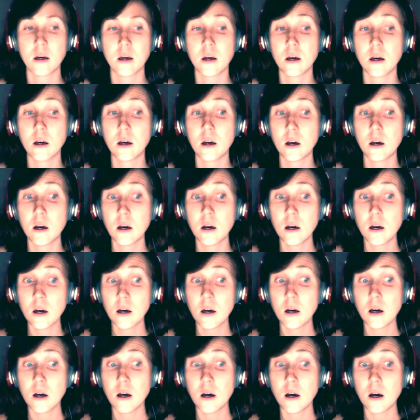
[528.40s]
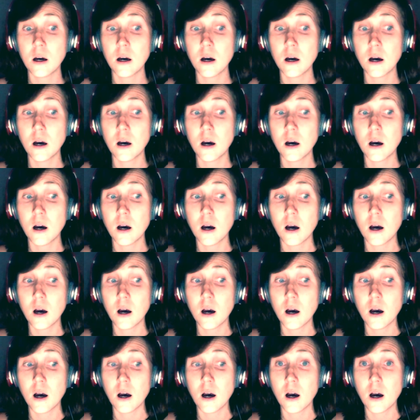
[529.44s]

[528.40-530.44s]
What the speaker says: [no speech]